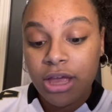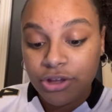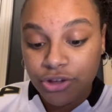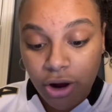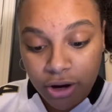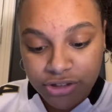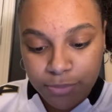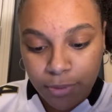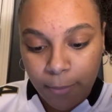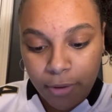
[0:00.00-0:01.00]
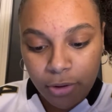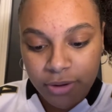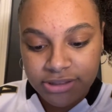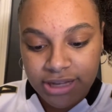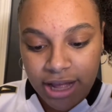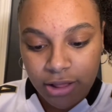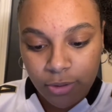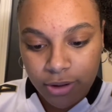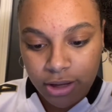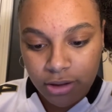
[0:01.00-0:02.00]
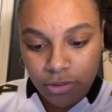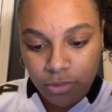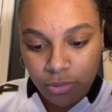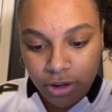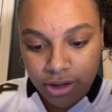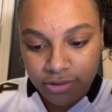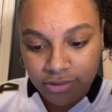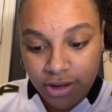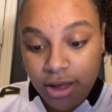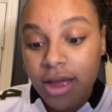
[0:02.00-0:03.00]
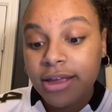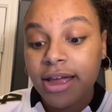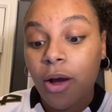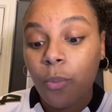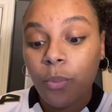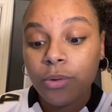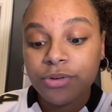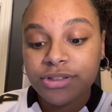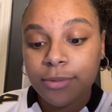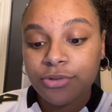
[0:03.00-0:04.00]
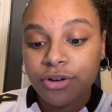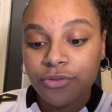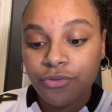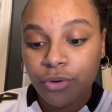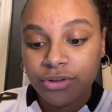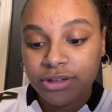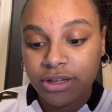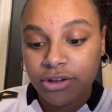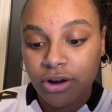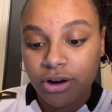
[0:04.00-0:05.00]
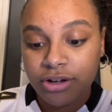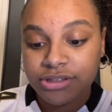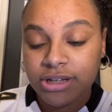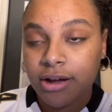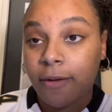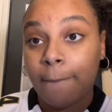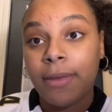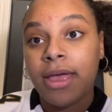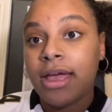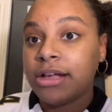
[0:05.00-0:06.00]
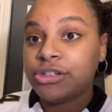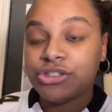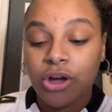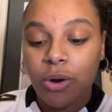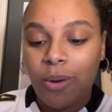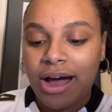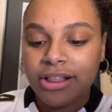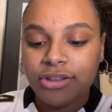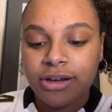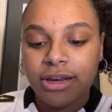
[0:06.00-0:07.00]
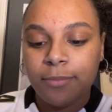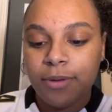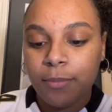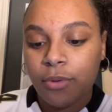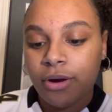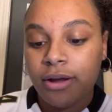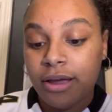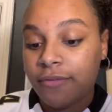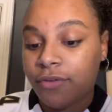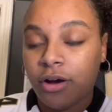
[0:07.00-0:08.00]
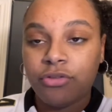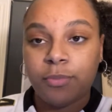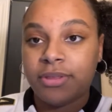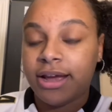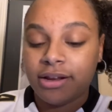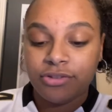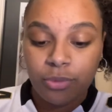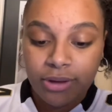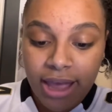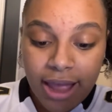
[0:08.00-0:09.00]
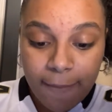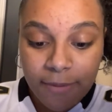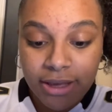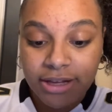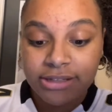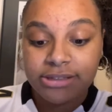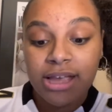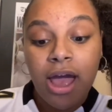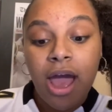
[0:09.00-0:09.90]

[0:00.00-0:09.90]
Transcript: yards. But Marquez Callaway, where is he? Yeah, 1 reception, 14 yards. So I thought he'd be more involved, but that is okay because